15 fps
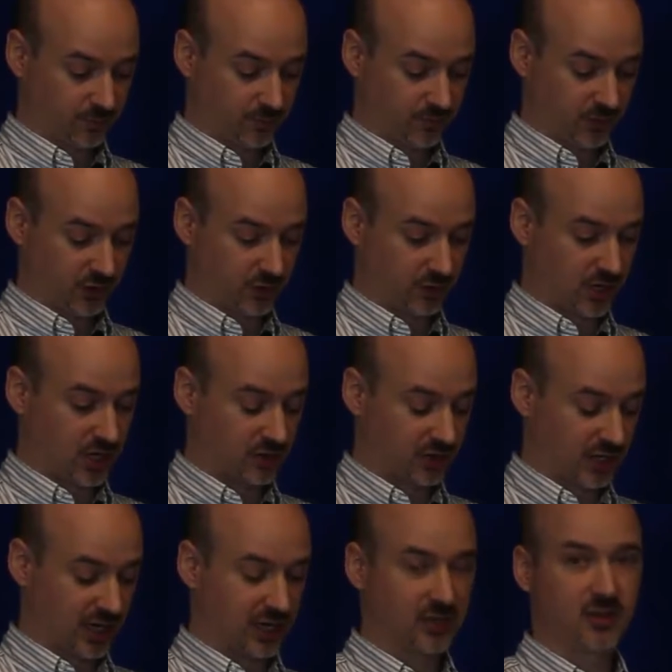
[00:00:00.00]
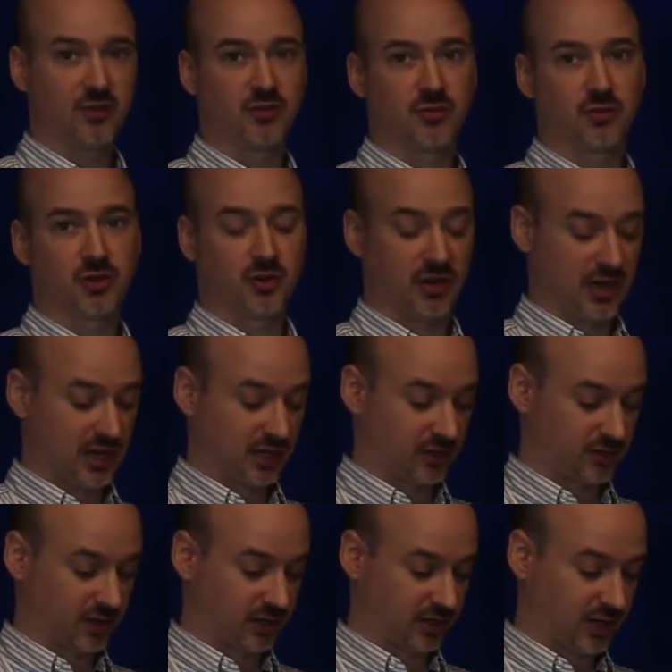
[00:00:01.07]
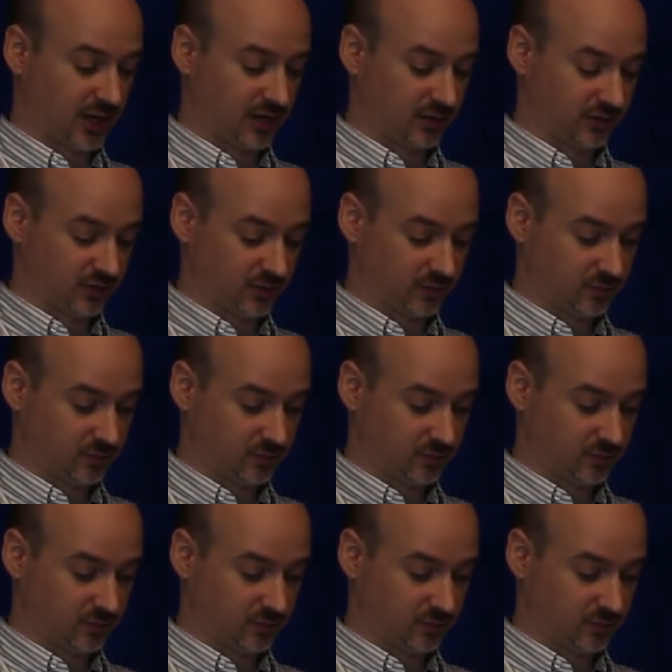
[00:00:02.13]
So we're all connected, so we'll go ahead and click Next.